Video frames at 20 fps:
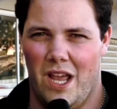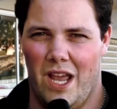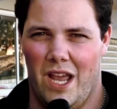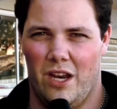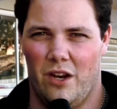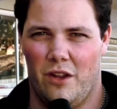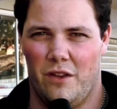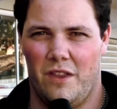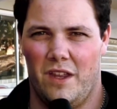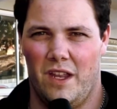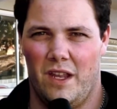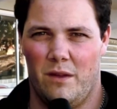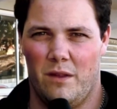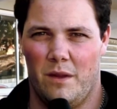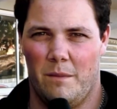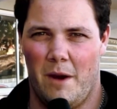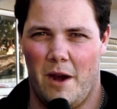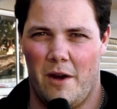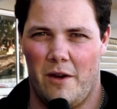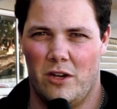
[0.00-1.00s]
and I think
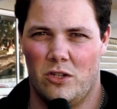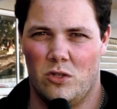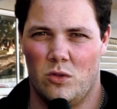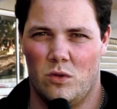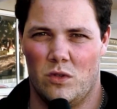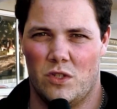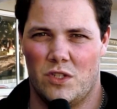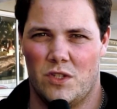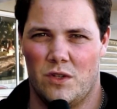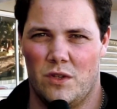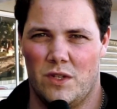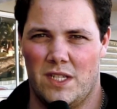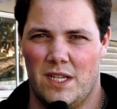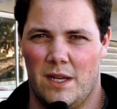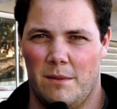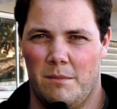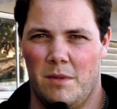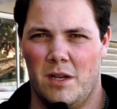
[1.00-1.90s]
the barrier draw suits him.